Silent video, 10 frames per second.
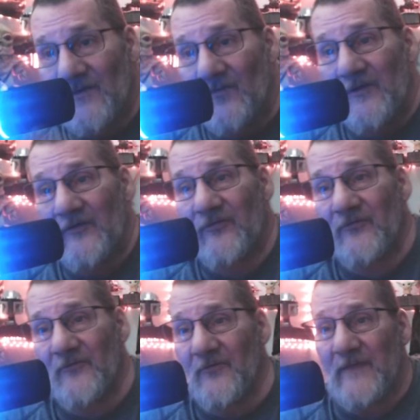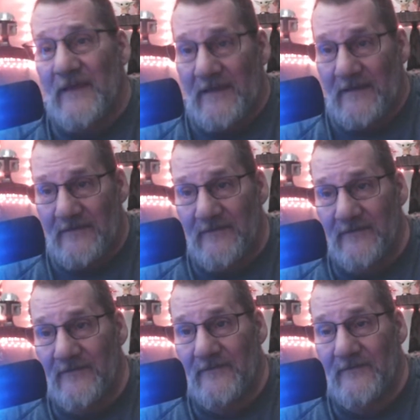going through
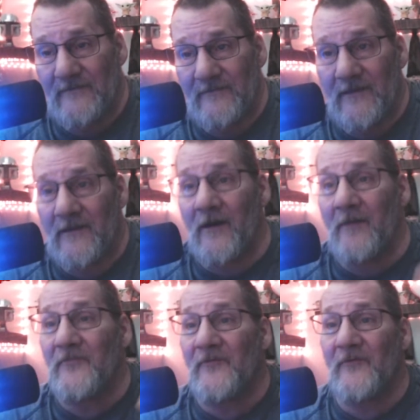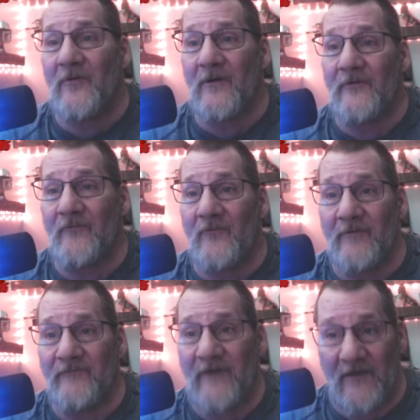these, he comes across one
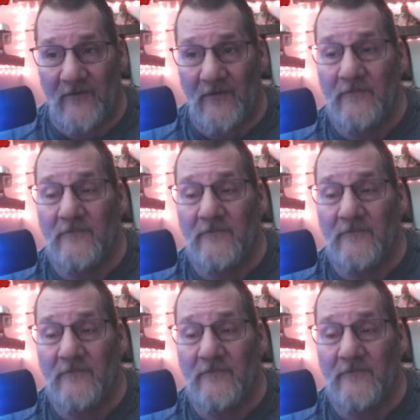of Heather.